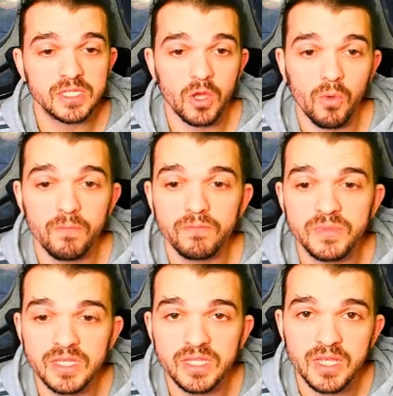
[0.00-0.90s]
So
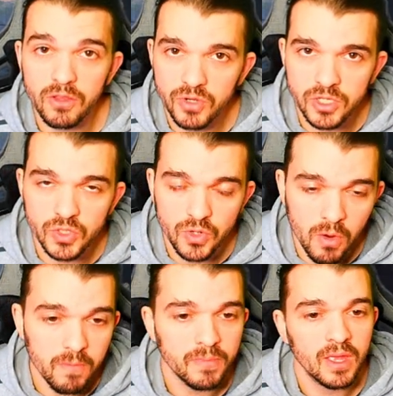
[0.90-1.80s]
this is all you need to
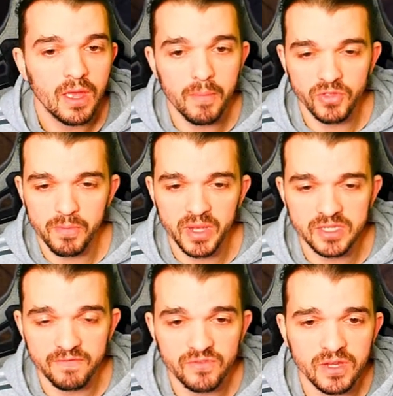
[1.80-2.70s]
know about the
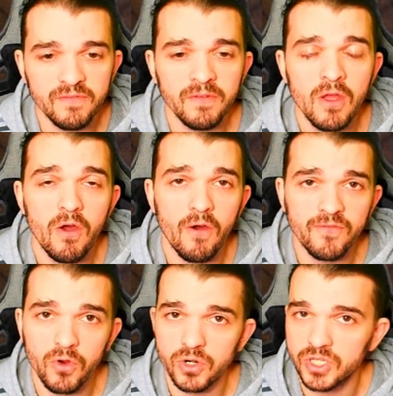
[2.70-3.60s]
passive tree.
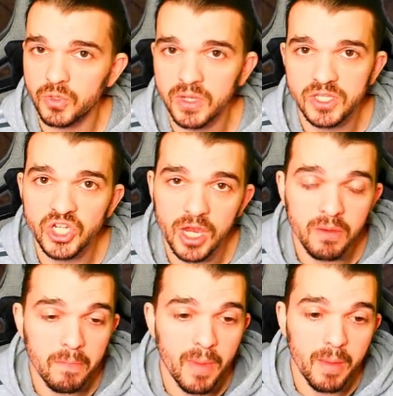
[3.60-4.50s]
Of course, you can
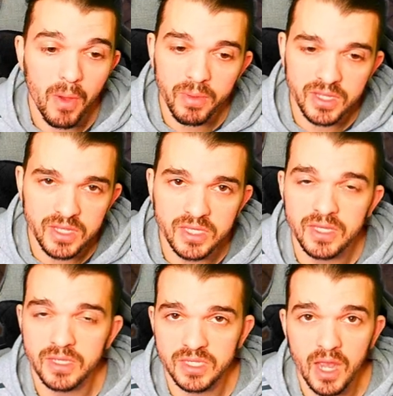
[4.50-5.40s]
check my bubble
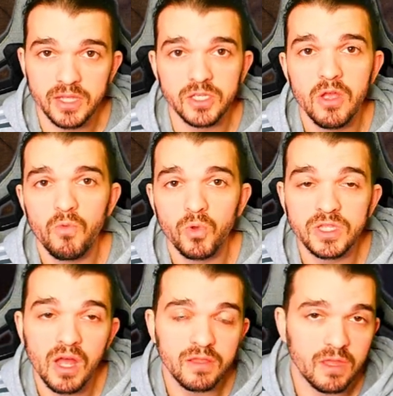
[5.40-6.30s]
analytics guide
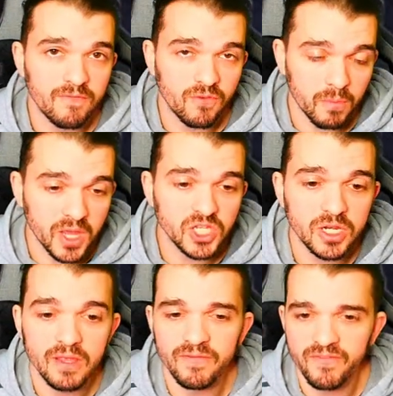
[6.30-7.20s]
with all the
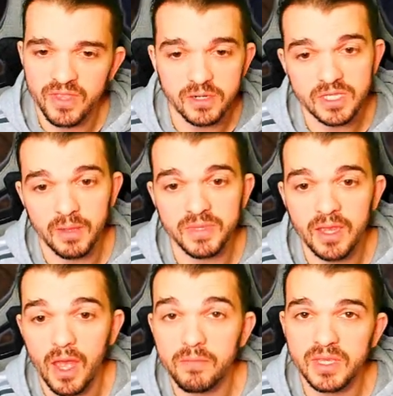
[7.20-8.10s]
information. If there's
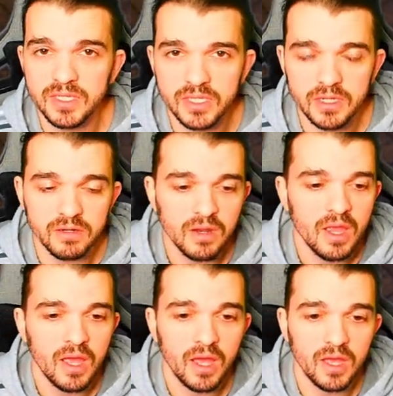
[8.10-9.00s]
something I missed here,